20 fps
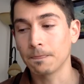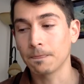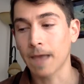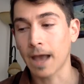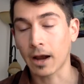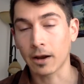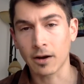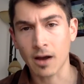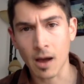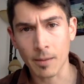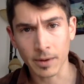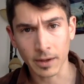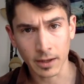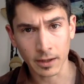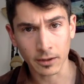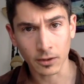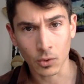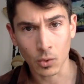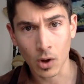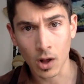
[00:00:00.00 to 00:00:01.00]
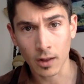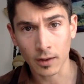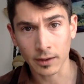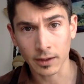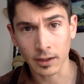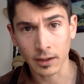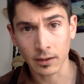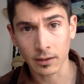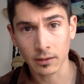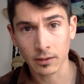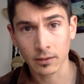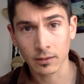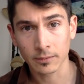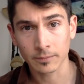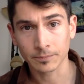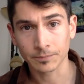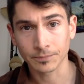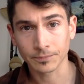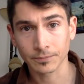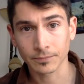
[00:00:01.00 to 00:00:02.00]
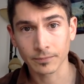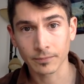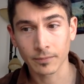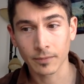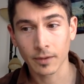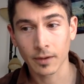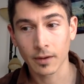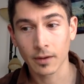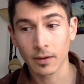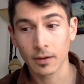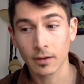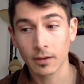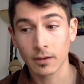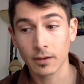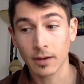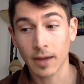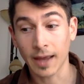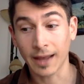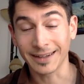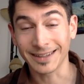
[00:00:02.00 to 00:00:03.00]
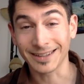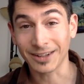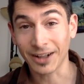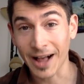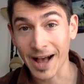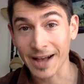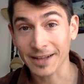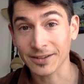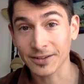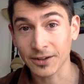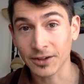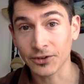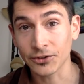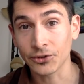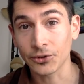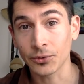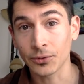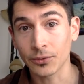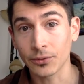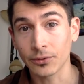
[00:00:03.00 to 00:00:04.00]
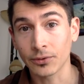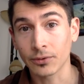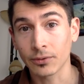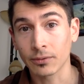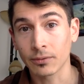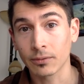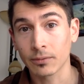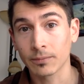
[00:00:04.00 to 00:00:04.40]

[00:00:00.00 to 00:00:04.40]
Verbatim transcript: economic inequality and class issues